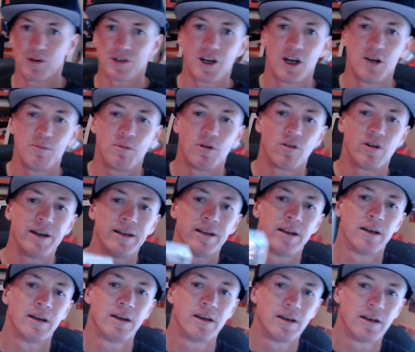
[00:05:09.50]
mine.
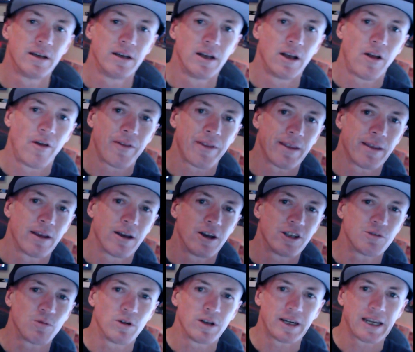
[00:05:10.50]
I just
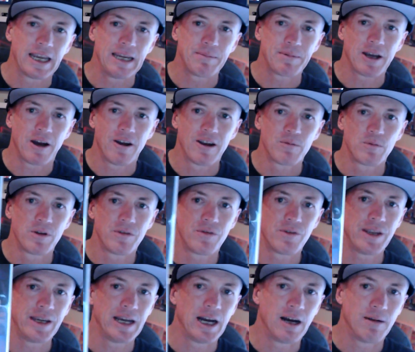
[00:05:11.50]
want to keep going with
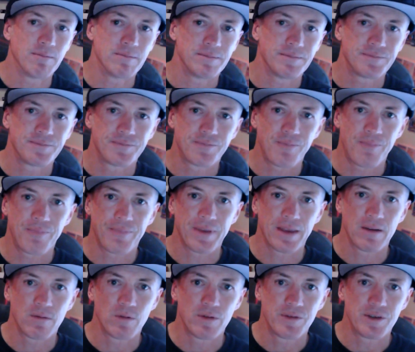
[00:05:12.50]

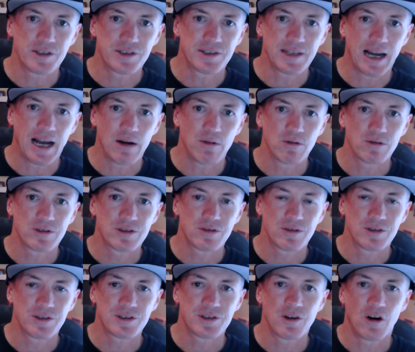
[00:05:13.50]
the Star Wars sort of
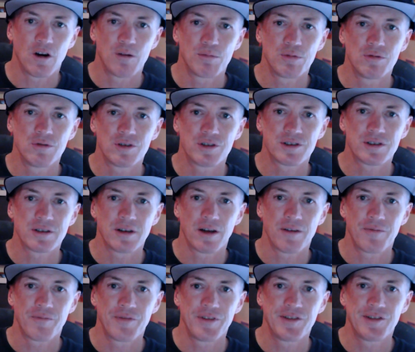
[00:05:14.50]
style books.
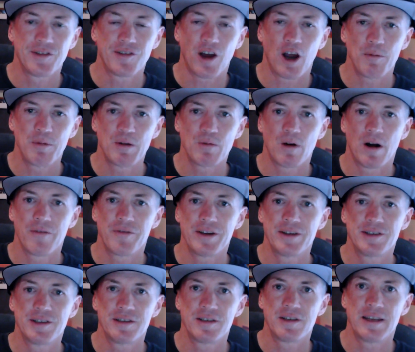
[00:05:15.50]
This is Obi-Wan. This
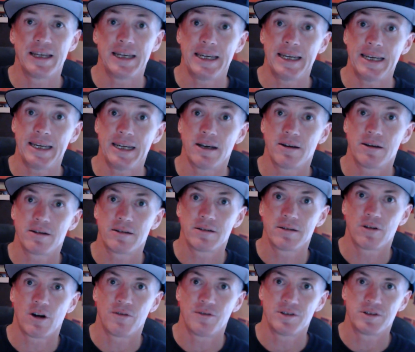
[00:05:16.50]
is
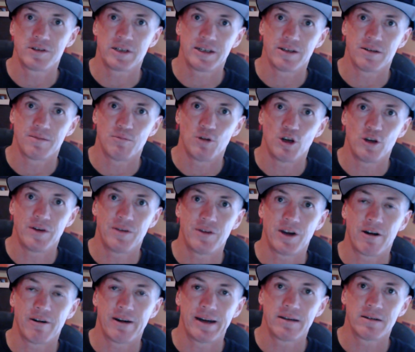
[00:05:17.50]
obviously the movie variant